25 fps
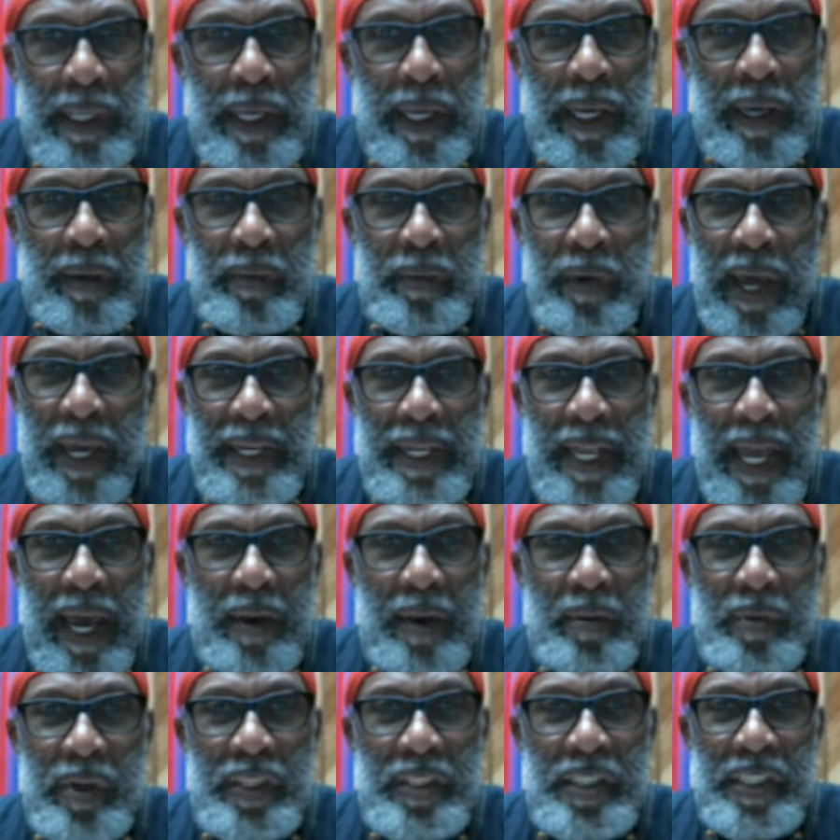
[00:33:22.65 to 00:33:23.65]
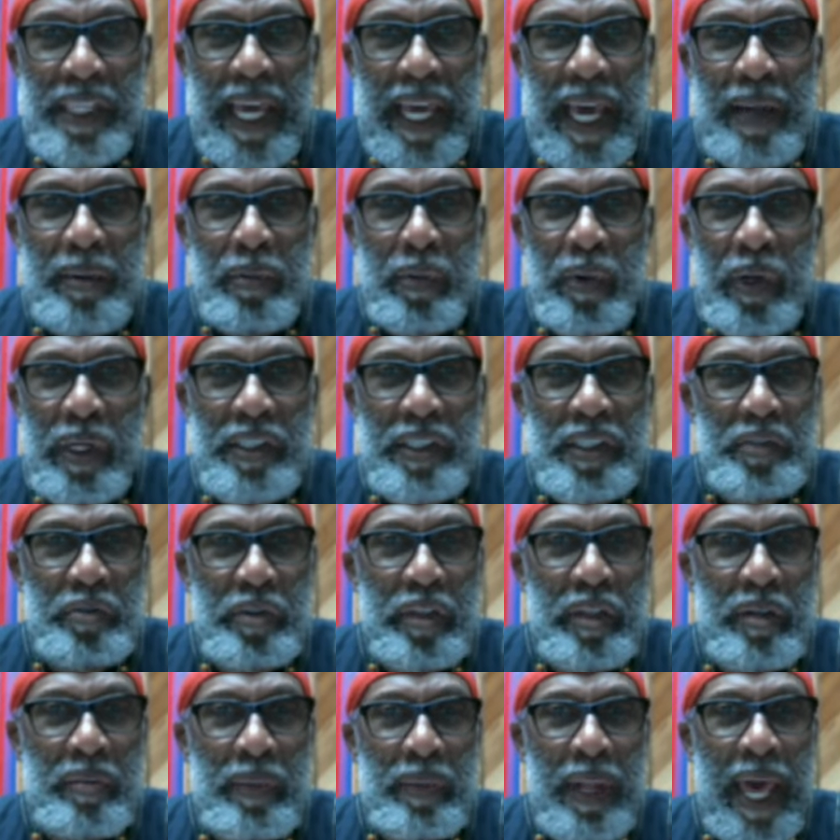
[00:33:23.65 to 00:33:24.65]
And right now, Russia got what
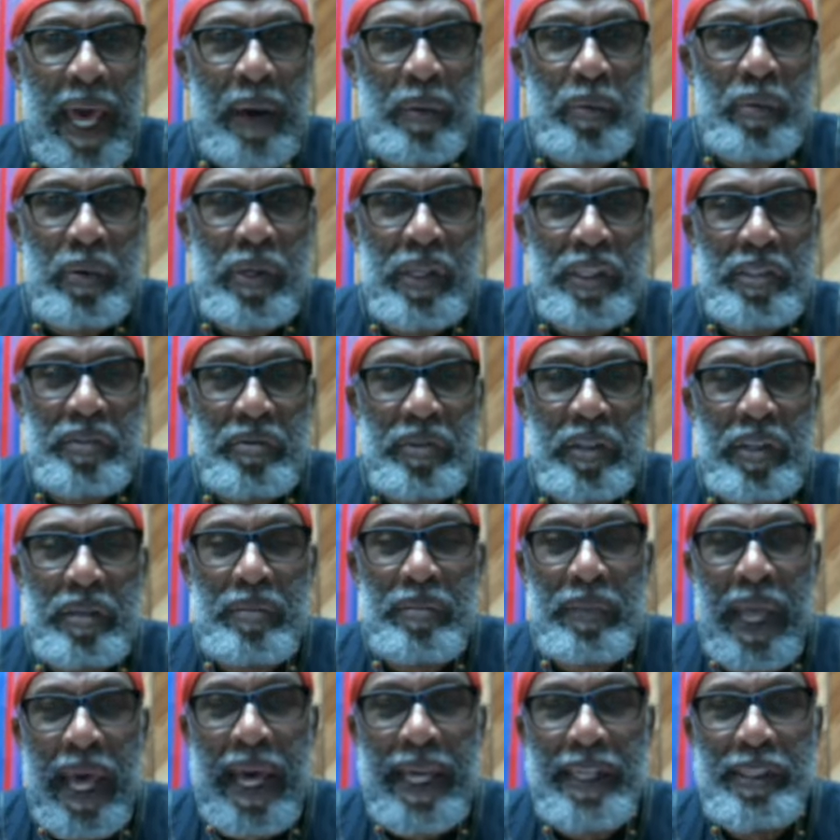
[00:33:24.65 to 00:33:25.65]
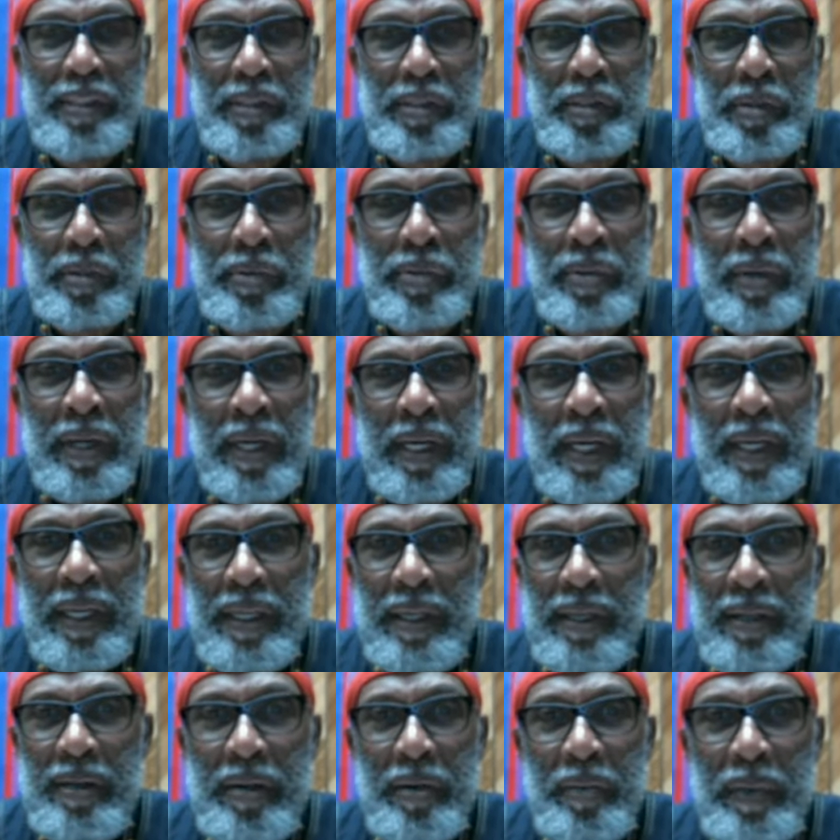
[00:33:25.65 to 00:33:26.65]
Streamline One, Streamline Two.
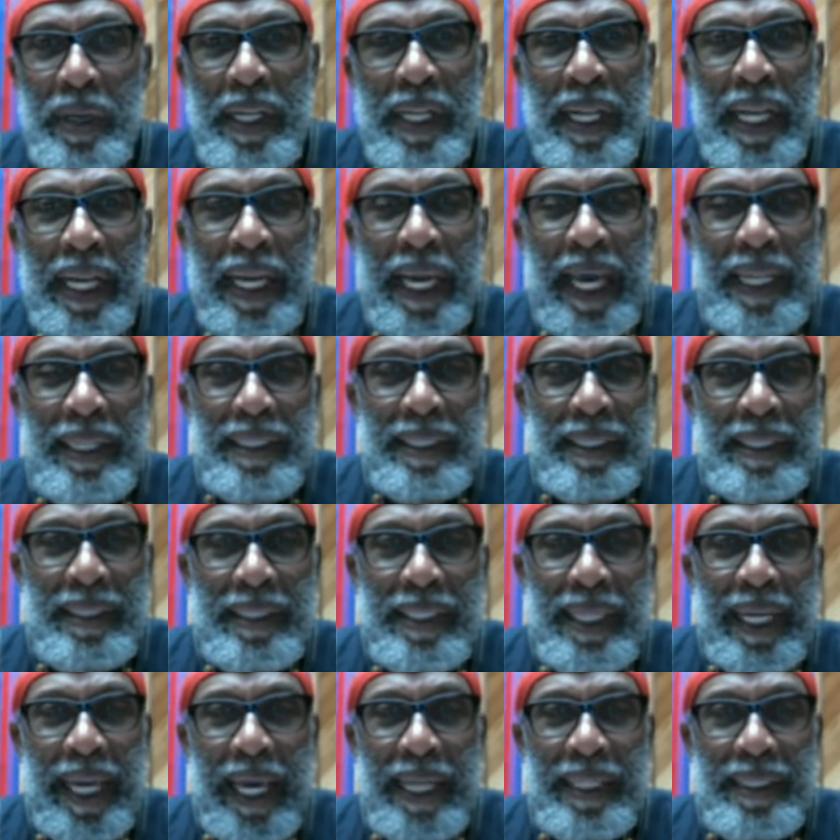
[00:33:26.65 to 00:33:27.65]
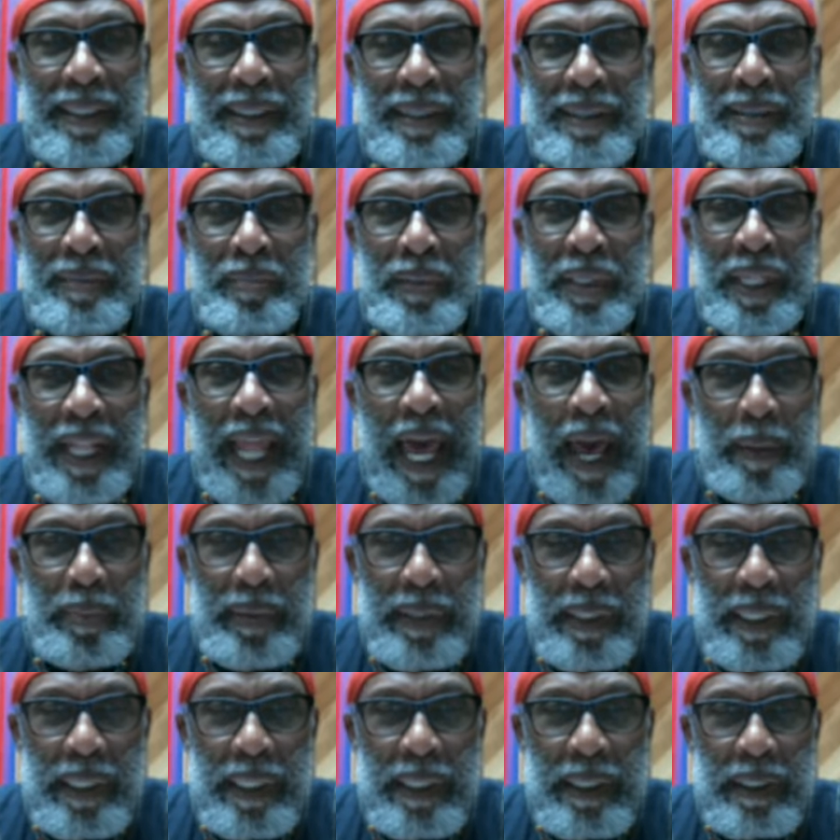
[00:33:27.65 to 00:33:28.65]
You know what I mean? They got the they got the
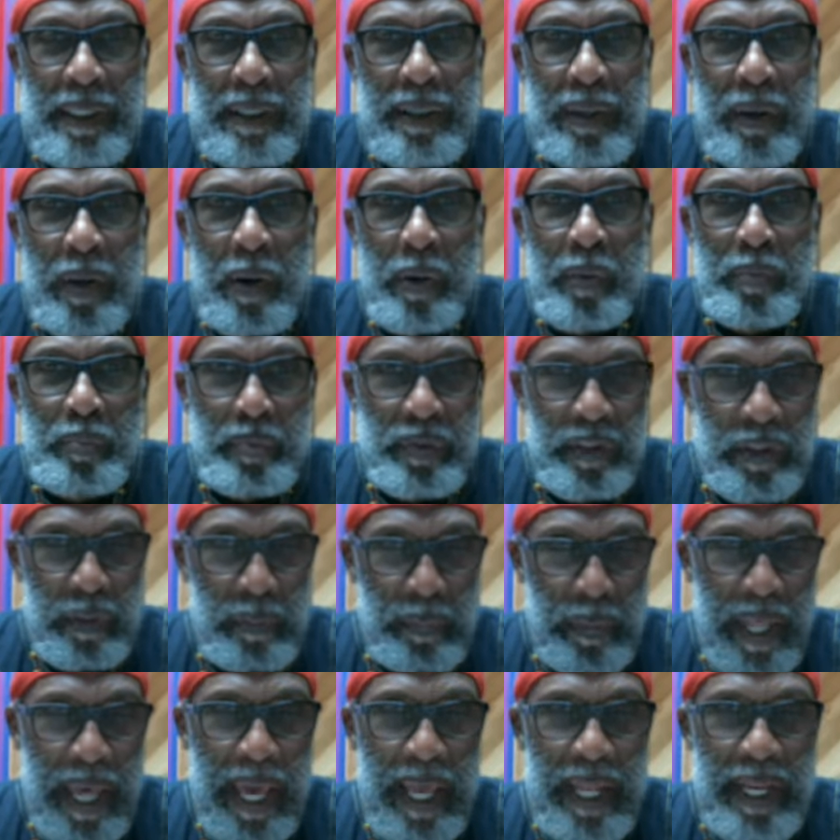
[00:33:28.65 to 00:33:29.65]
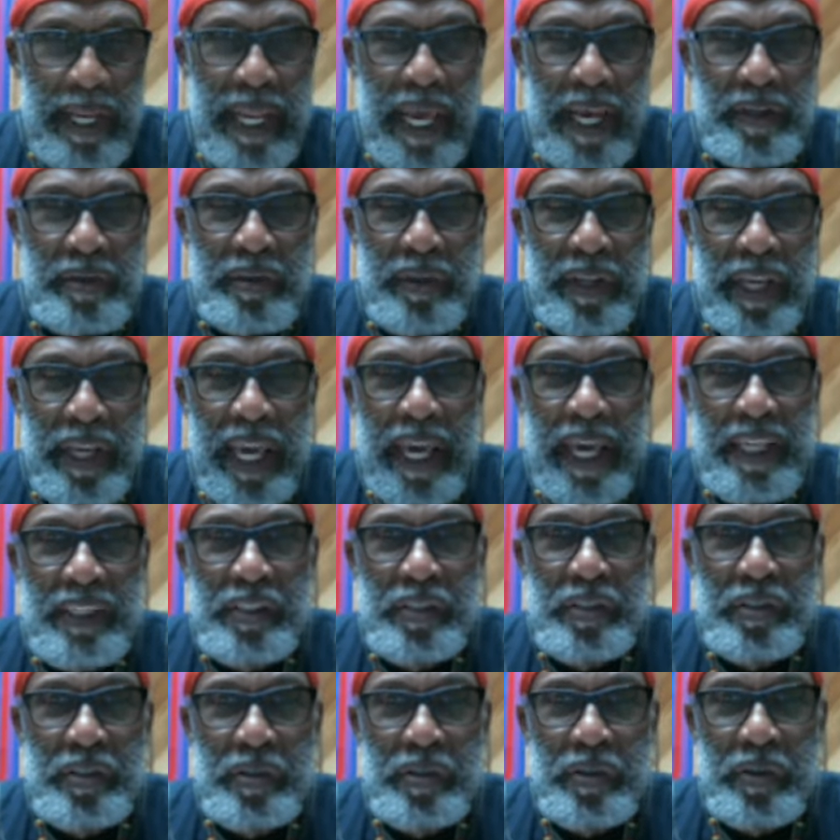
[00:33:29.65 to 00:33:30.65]
monopoly on supplying natural gas
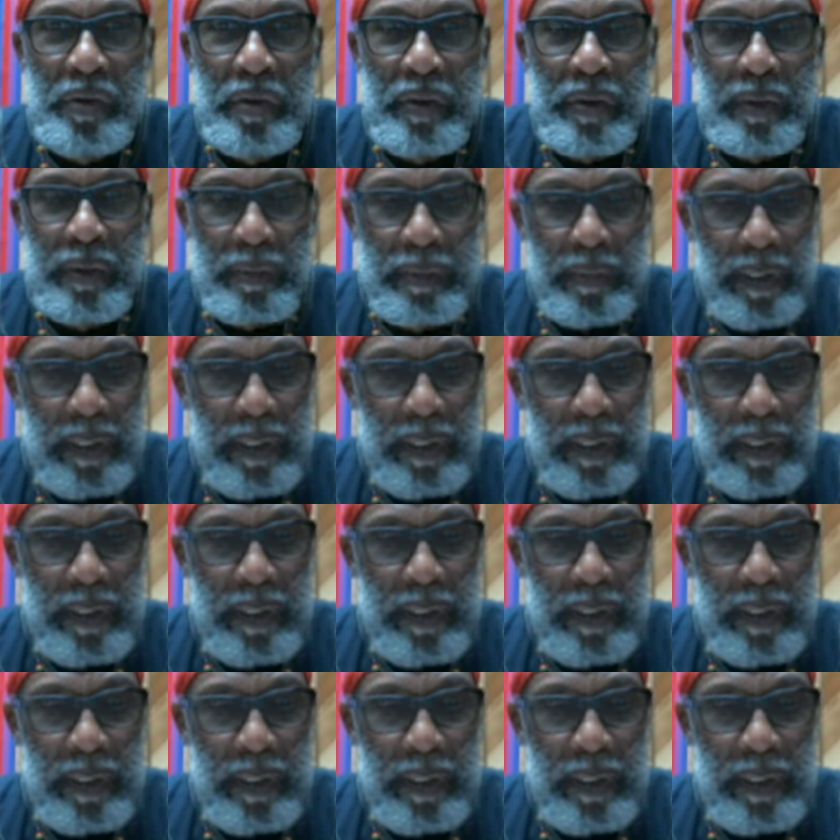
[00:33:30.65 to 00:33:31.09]
to Europe.